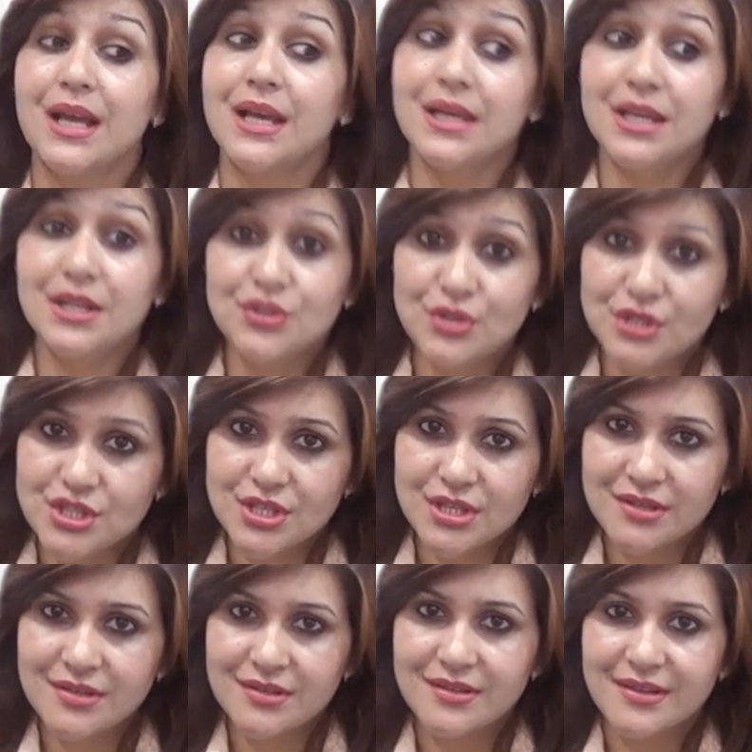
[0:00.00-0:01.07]
Literature,
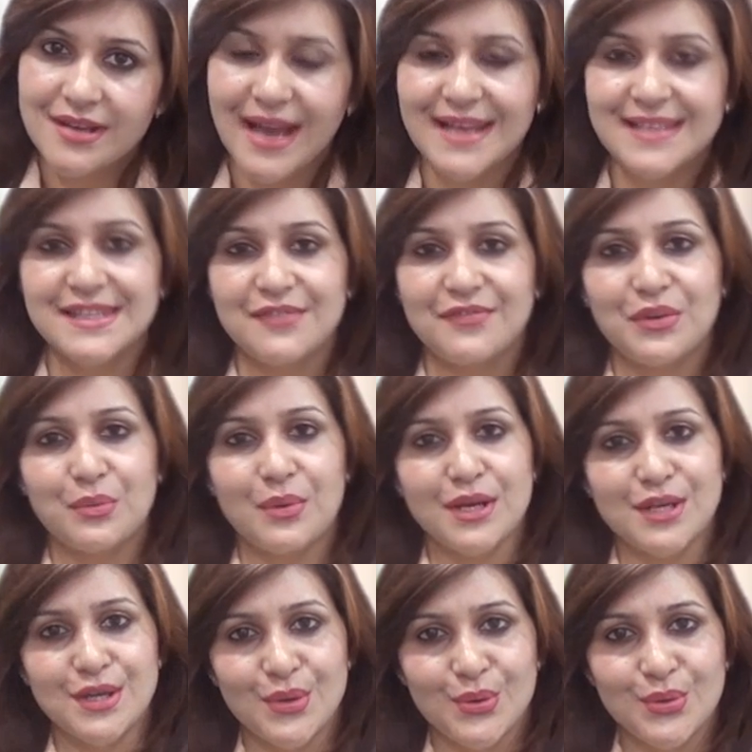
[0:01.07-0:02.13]
as
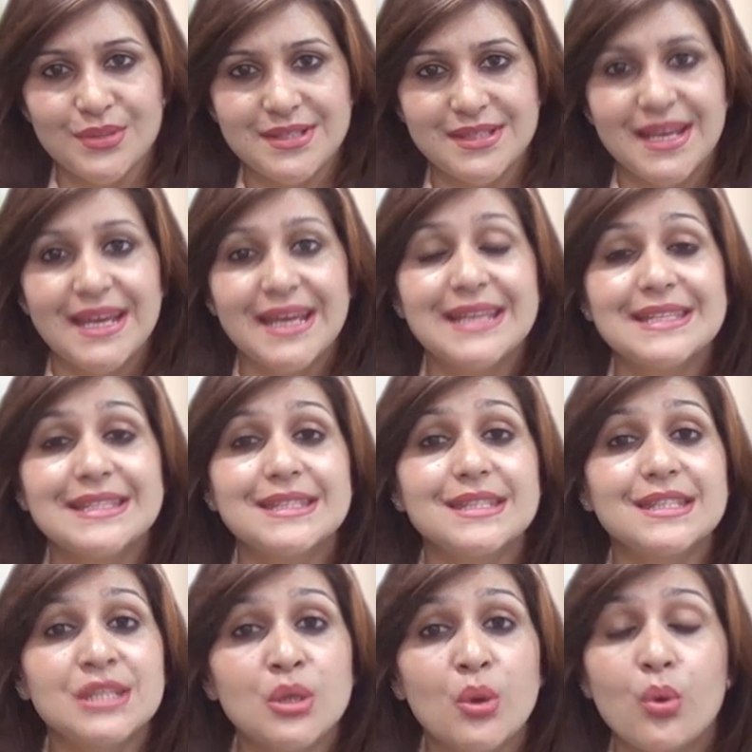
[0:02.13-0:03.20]
everyone knows, is the
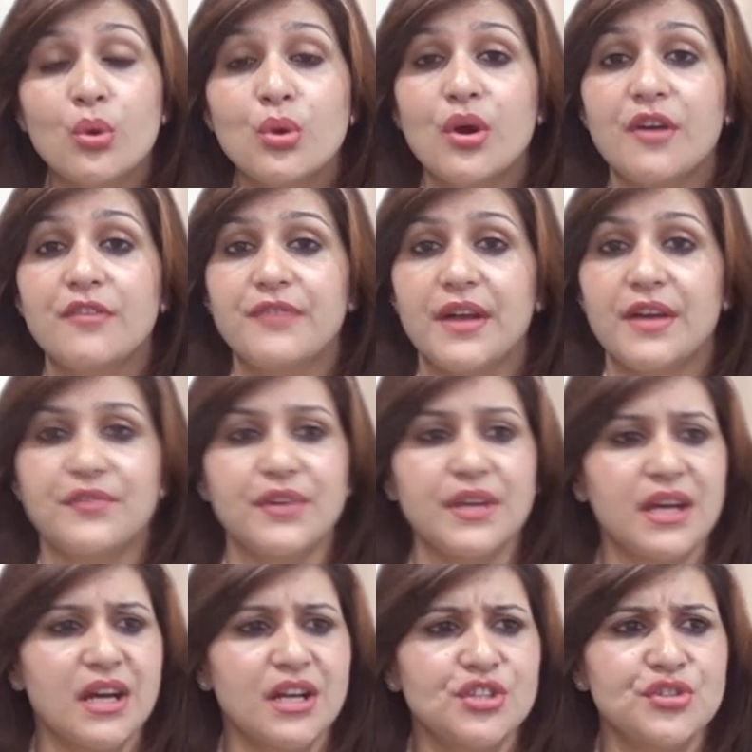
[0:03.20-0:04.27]
soul of every
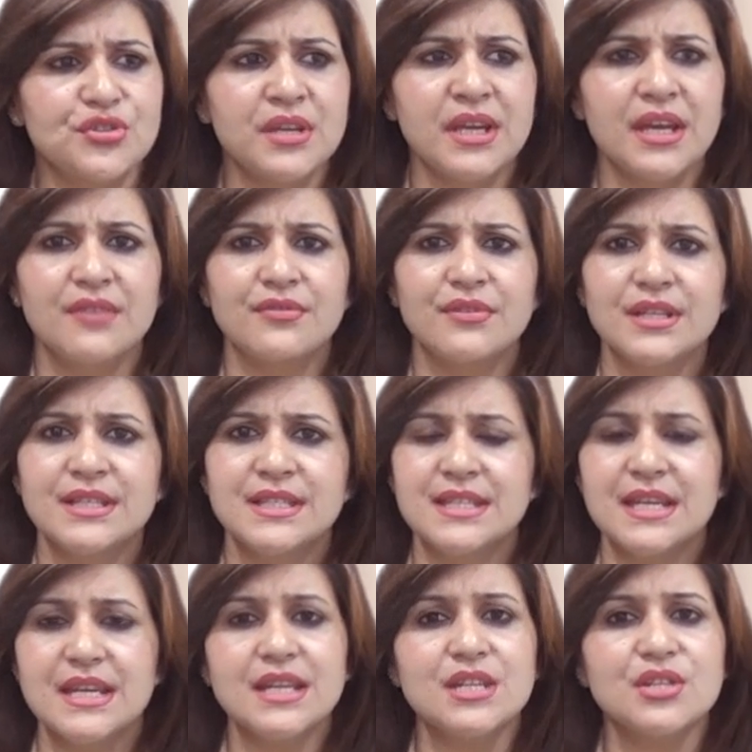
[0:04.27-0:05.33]
country, every
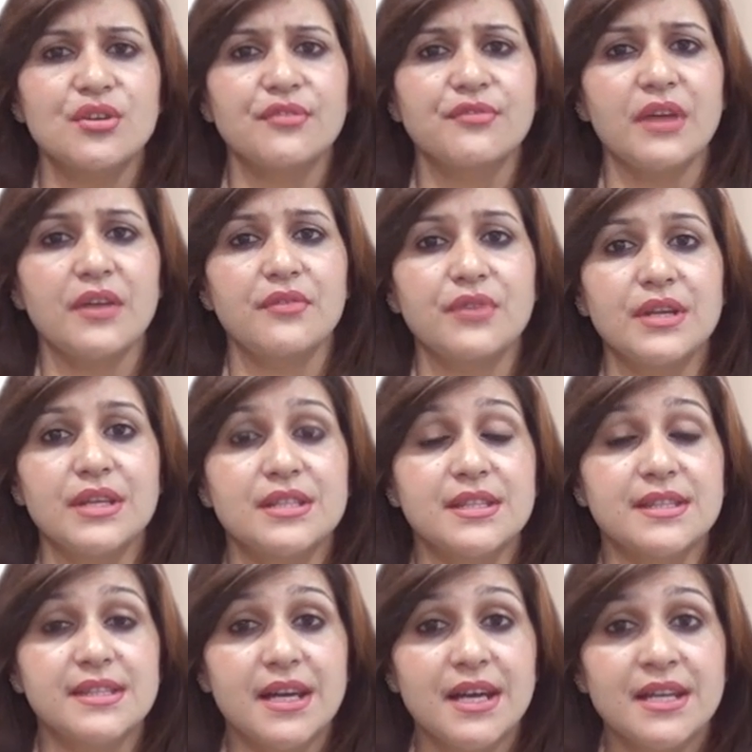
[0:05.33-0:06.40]
state, of every
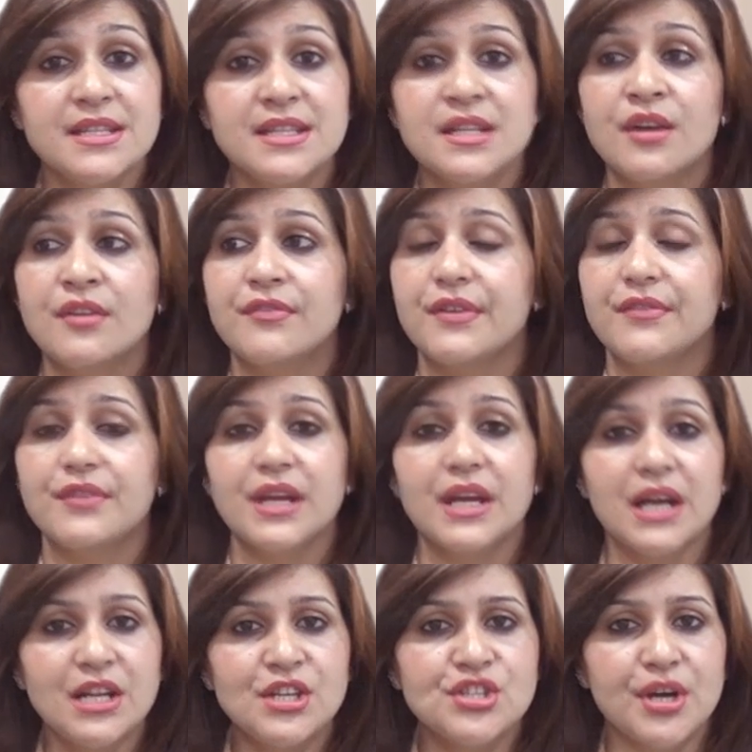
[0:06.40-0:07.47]
society, of every
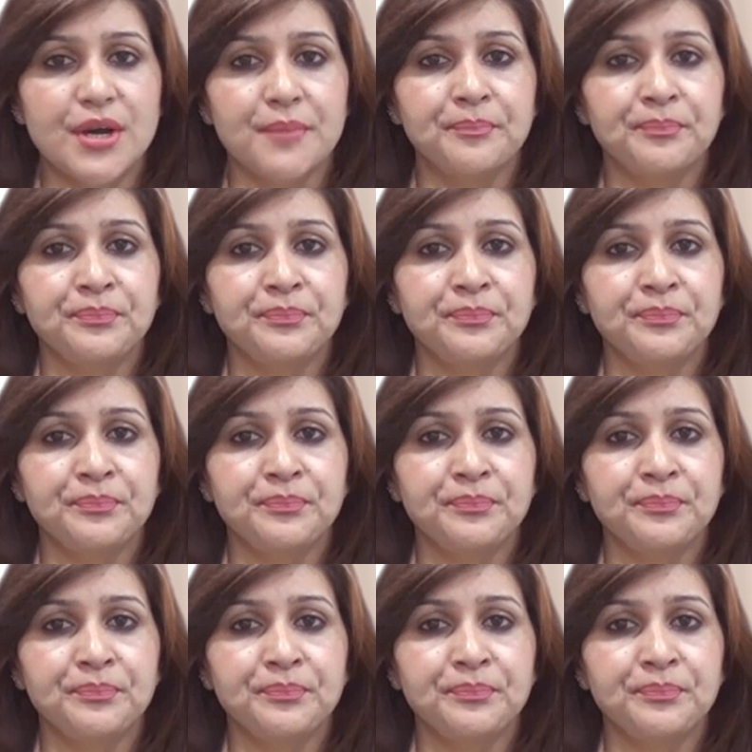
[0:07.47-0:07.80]
culture.